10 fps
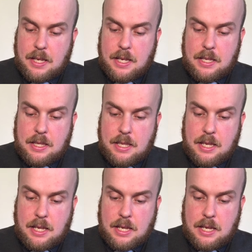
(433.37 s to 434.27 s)
And
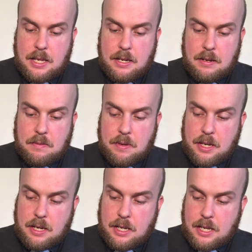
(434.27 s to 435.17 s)
then we're
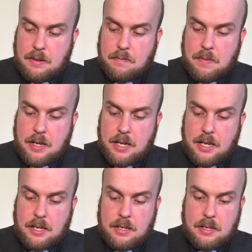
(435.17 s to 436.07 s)
going to get
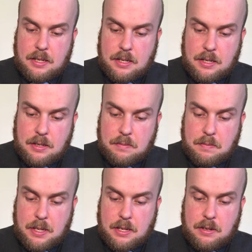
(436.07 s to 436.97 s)
my
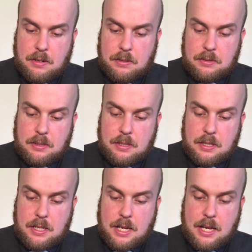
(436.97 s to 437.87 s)
big old
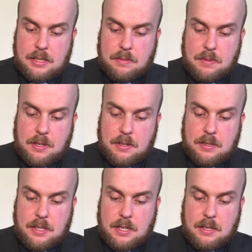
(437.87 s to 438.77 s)

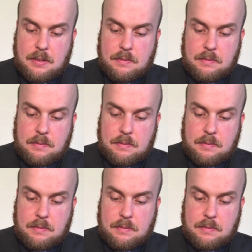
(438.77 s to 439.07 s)
asymptotes in.